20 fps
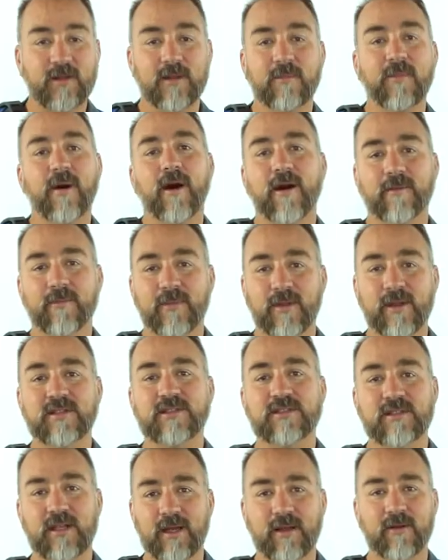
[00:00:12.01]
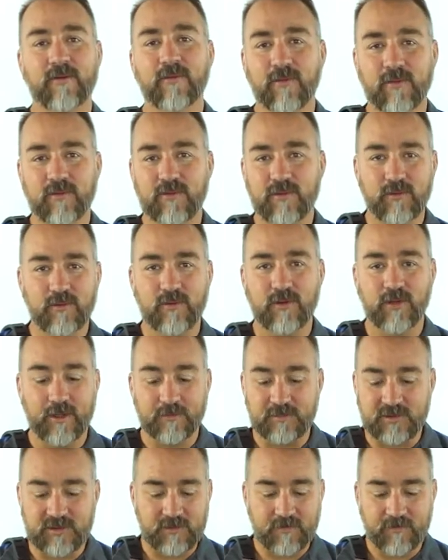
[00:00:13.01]
to the bottom of this thing with two
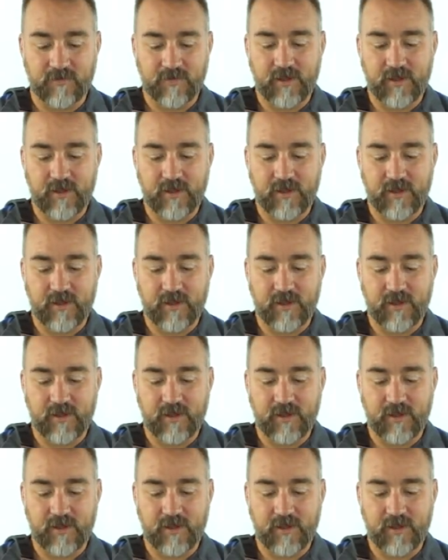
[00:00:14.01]
clips.